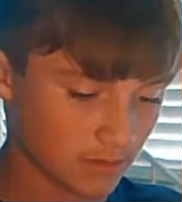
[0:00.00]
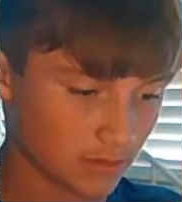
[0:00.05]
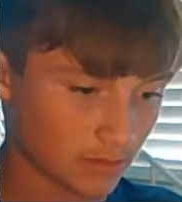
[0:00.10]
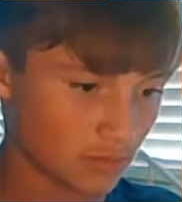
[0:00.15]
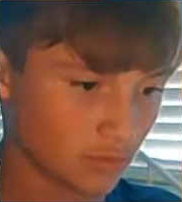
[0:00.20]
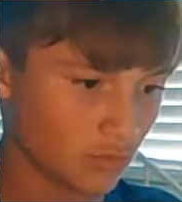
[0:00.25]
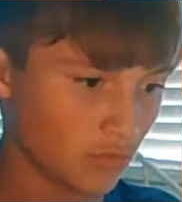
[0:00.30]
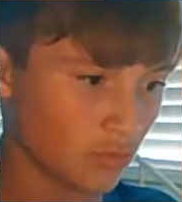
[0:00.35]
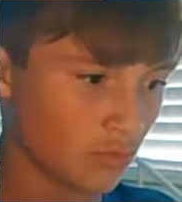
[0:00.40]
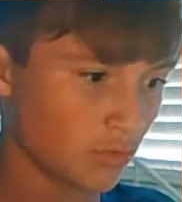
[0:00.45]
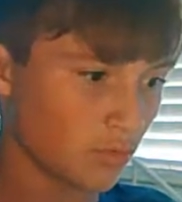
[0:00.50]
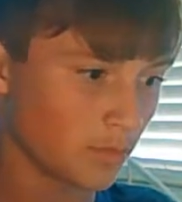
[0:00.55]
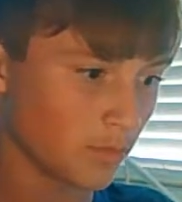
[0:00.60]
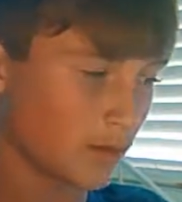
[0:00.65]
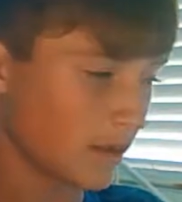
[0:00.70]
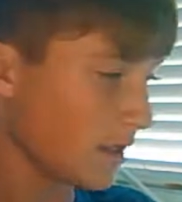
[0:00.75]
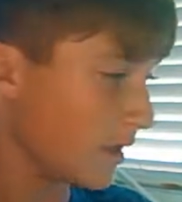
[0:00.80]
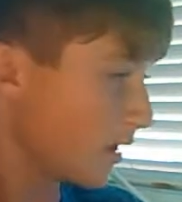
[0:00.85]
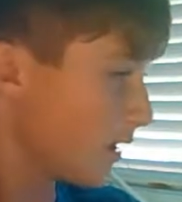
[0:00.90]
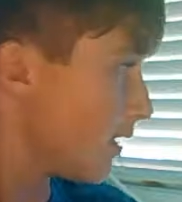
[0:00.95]
Oh my.
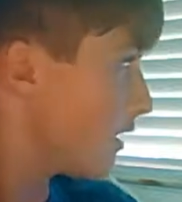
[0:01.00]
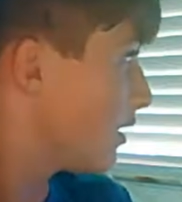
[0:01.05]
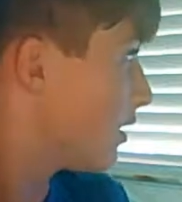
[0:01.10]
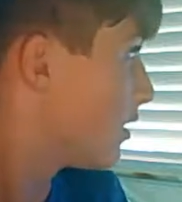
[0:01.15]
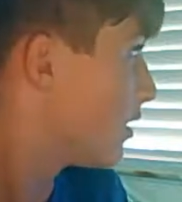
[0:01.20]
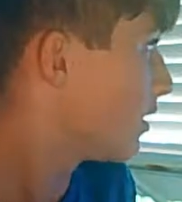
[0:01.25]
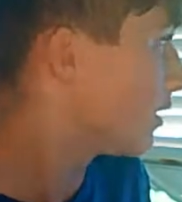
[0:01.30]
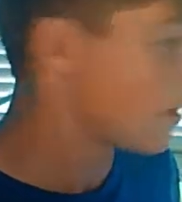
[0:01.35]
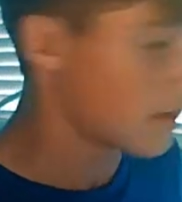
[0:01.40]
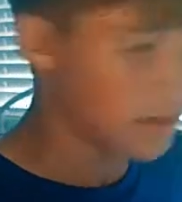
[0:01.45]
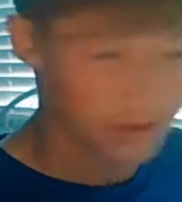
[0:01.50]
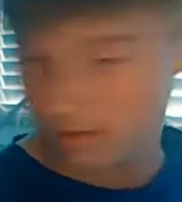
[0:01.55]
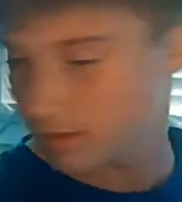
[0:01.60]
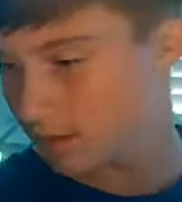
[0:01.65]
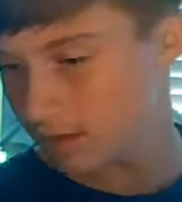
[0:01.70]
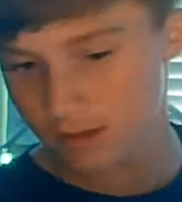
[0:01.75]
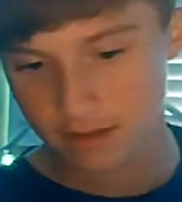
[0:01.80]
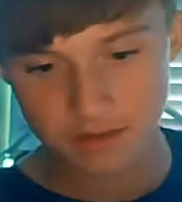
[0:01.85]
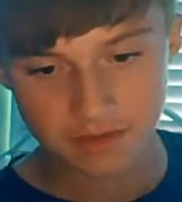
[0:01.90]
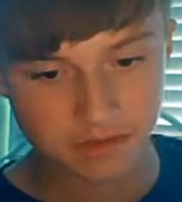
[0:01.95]
And then
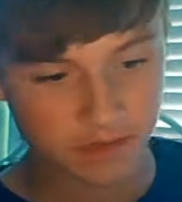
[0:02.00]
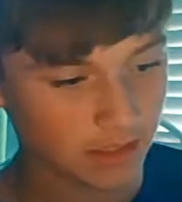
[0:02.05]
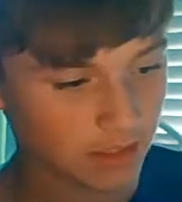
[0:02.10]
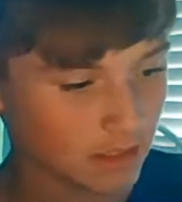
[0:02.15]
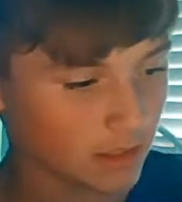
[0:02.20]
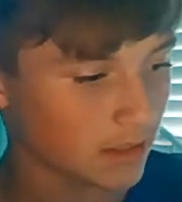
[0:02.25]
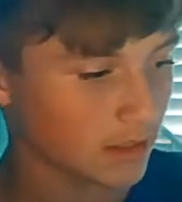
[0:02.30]
I think I